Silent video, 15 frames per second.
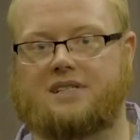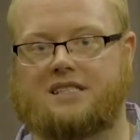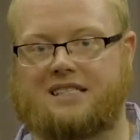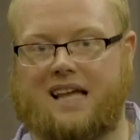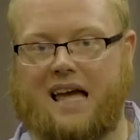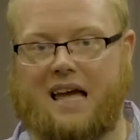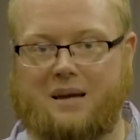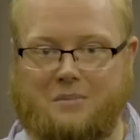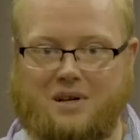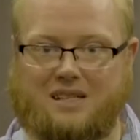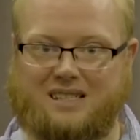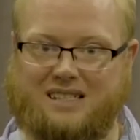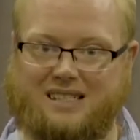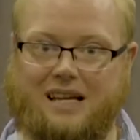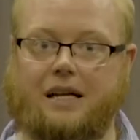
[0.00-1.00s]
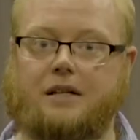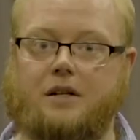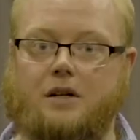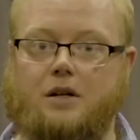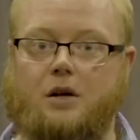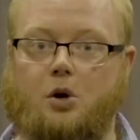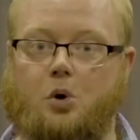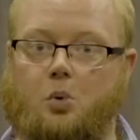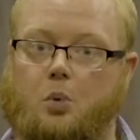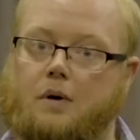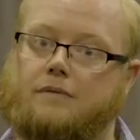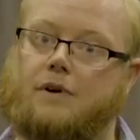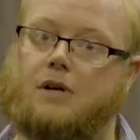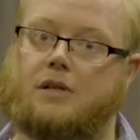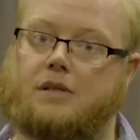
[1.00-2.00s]
same signal
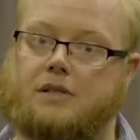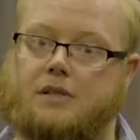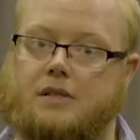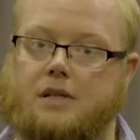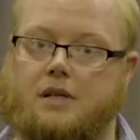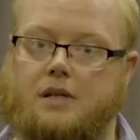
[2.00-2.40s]
reversed,